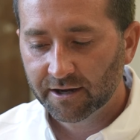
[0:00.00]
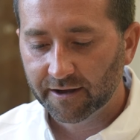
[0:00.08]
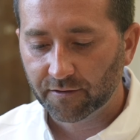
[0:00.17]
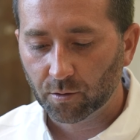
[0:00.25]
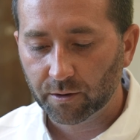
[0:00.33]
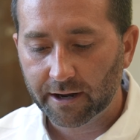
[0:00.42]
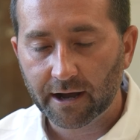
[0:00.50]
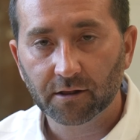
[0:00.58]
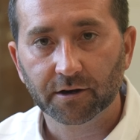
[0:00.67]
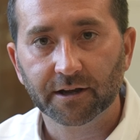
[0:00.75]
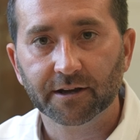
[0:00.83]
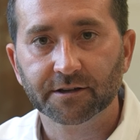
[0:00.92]
and the
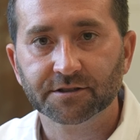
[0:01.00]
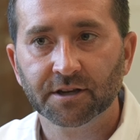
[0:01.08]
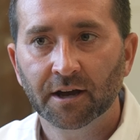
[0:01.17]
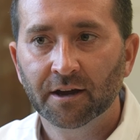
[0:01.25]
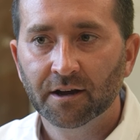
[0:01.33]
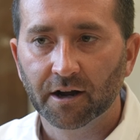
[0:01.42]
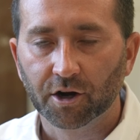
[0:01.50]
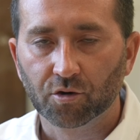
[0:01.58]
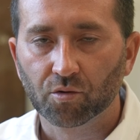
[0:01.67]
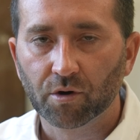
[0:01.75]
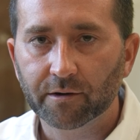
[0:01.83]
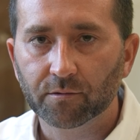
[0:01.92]
reality is a
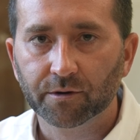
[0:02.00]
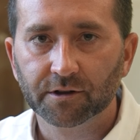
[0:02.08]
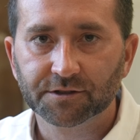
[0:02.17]
great real